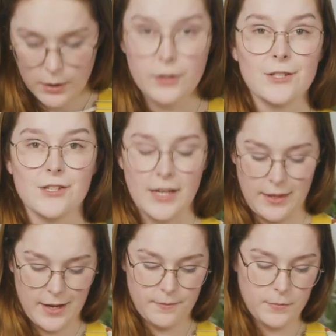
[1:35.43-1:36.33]
Just like
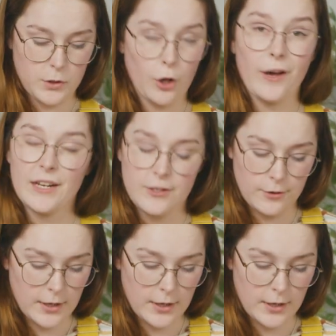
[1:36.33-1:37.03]
that. Let's go ahead and do